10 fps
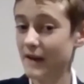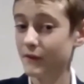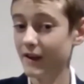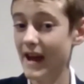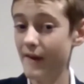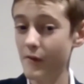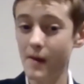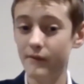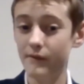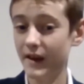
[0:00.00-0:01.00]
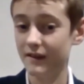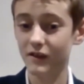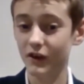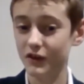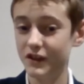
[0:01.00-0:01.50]
definitely having my fingers
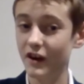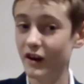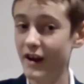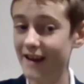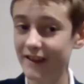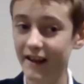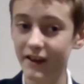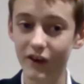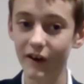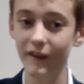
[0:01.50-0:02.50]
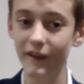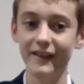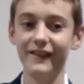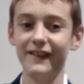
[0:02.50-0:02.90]
crossed you go to Adelaide Crows.